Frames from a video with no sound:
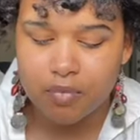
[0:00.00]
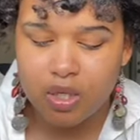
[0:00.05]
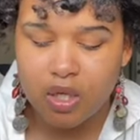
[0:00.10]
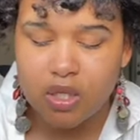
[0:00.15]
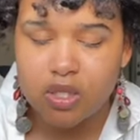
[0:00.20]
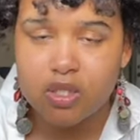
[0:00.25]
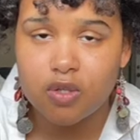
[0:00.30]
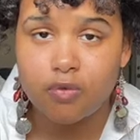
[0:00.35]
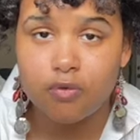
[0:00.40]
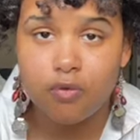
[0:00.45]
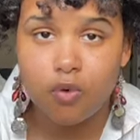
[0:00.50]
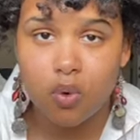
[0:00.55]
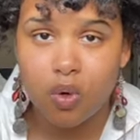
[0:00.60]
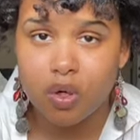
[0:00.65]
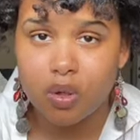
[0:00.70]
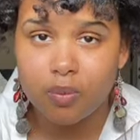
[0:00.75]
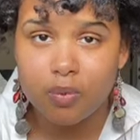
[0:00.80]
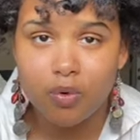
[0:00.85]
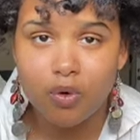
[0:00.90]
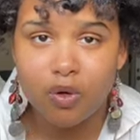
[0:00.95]
it's
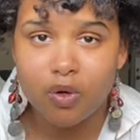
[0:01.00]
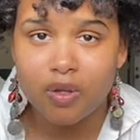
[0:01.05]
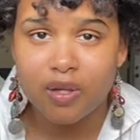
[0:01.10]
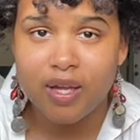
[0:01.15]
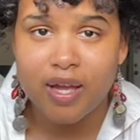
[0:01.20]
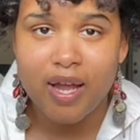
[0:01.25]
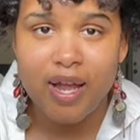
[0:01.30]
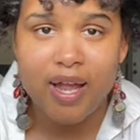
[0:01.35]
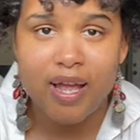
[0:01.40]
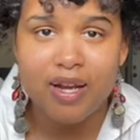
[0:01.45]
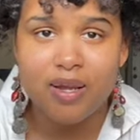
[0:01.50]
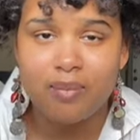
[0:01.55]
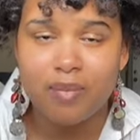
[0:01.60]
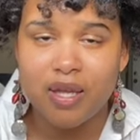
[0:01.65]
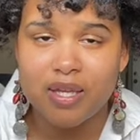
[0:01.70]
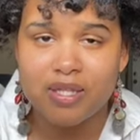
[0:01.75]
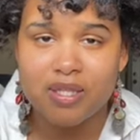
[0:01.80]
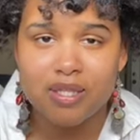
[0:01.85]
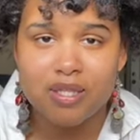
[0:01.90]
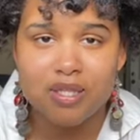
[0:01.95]
affordable and it
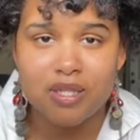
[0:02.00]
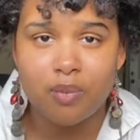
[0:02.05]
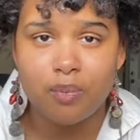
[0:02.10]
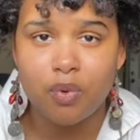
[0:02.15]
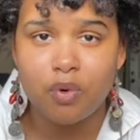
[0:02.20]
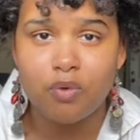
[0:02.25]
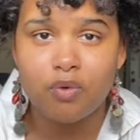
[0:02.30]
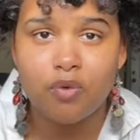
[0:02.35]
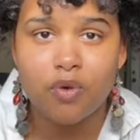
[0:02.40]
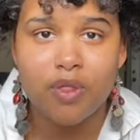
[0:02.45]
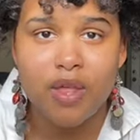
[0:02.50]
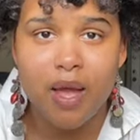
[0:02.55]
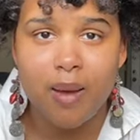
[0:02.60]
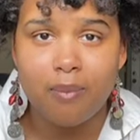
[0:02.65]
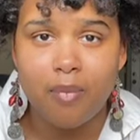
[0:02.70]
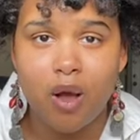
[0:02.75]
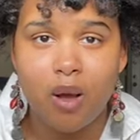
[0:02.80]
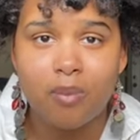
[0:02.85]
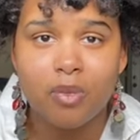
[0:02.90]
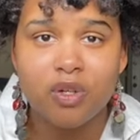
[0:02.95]
makes it simple for that
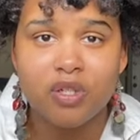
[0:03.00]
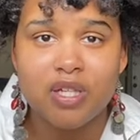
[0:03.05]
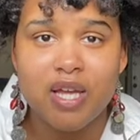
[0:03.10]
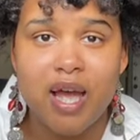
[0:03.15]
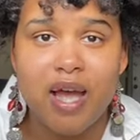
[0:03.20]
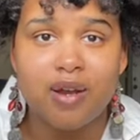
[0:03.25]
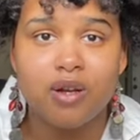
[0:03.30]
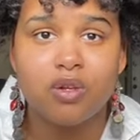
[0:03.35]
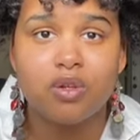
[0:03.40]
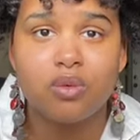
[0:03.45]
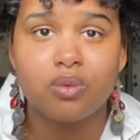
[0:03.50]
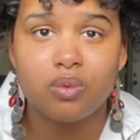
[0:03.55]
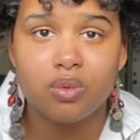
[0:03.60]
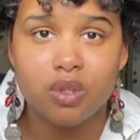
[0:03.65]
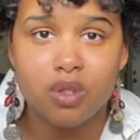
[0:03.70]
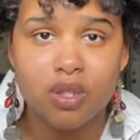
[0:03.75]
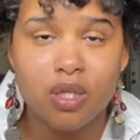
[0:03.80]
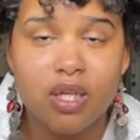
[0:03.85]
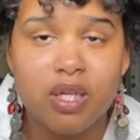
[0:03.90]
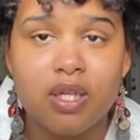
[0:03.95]
mom or dad who
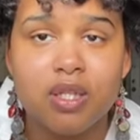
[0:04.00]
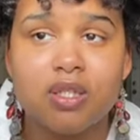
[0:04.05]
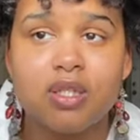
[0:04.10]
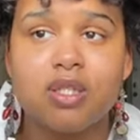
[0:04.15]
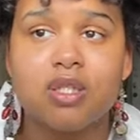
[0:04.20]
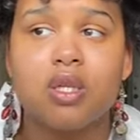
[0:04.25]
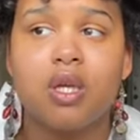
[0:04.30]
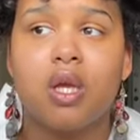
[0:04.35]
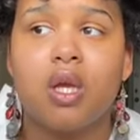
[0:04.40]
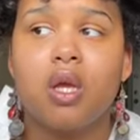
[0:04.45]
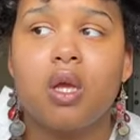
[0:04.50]
needs